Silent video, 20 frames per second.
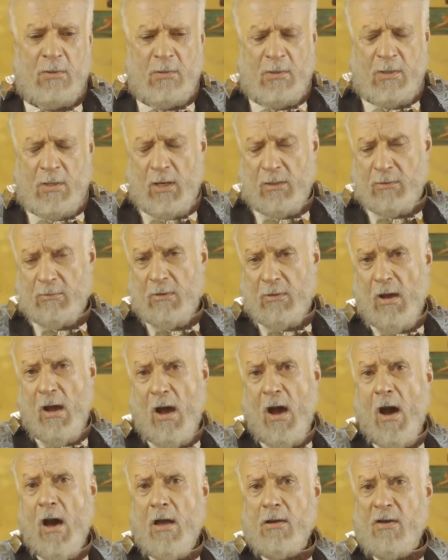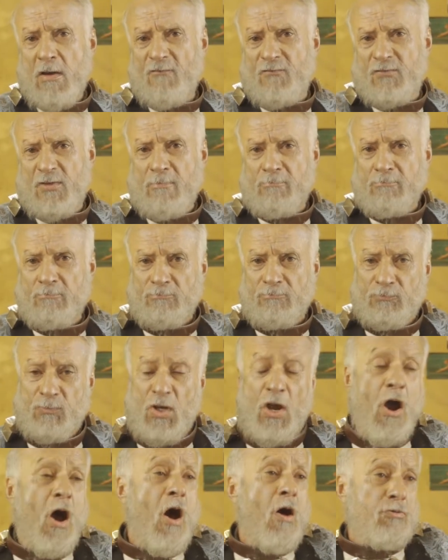And all of them,
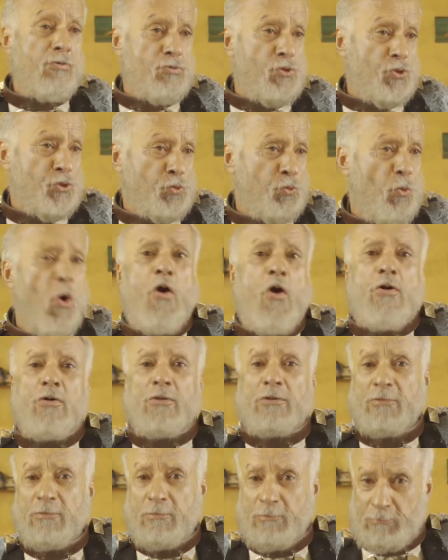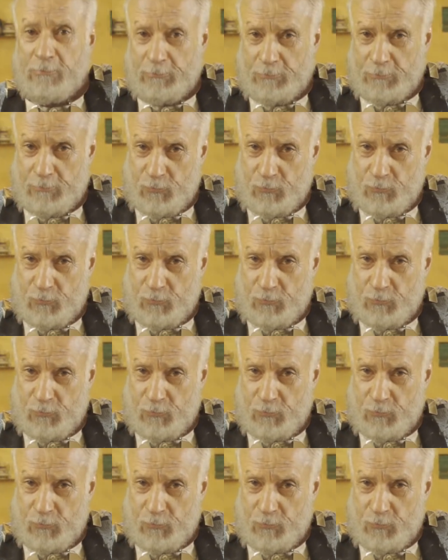they are sworn